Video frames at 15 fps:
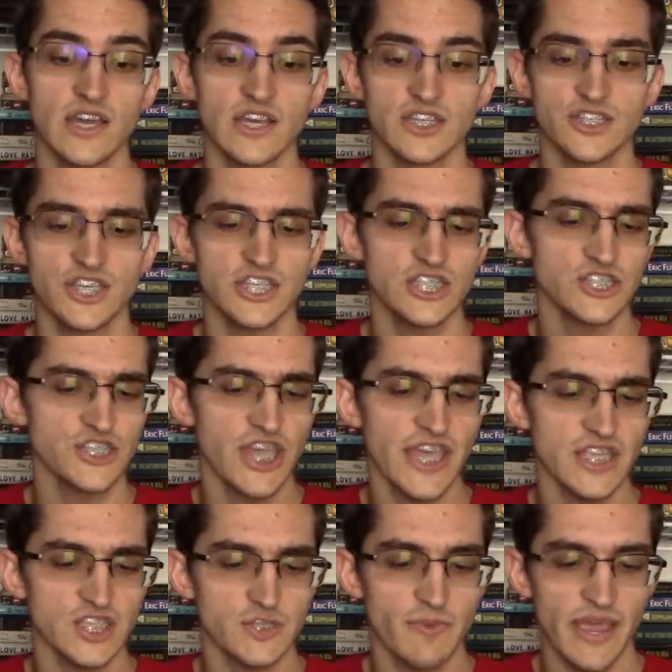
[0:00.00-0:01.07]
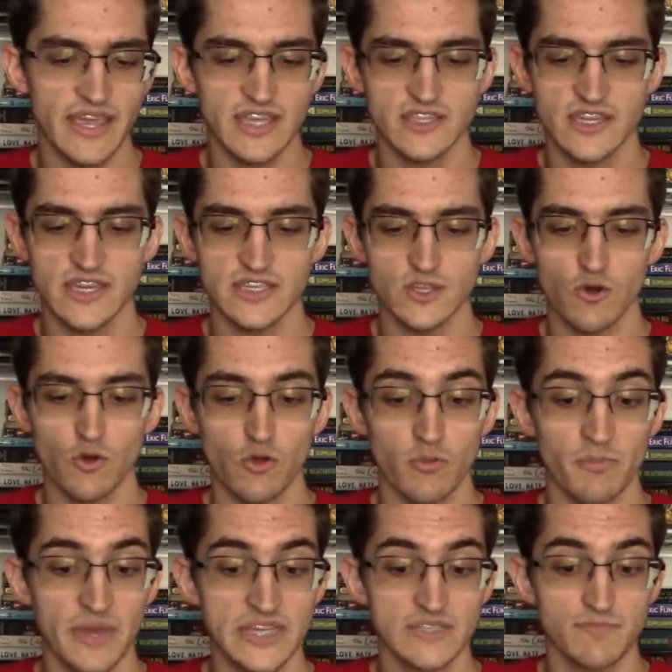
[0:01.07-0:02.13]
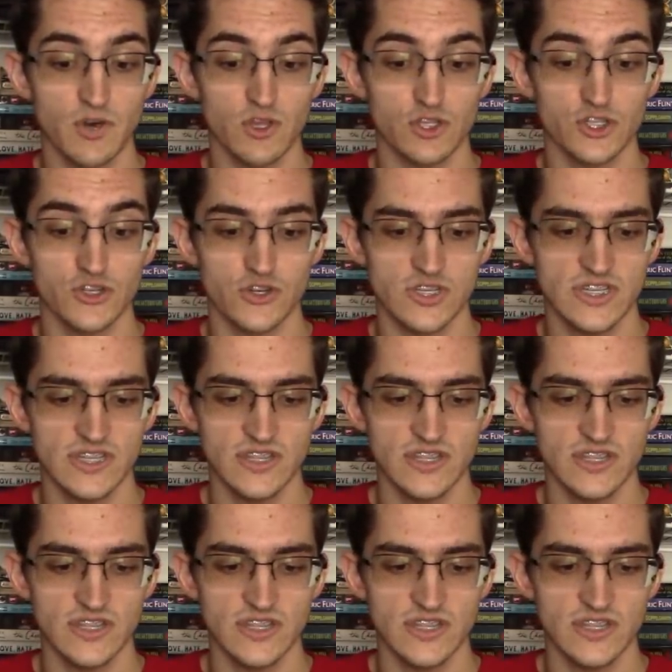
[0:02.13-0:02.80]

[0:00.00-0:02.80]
She'd changed back into his old baseball shirt,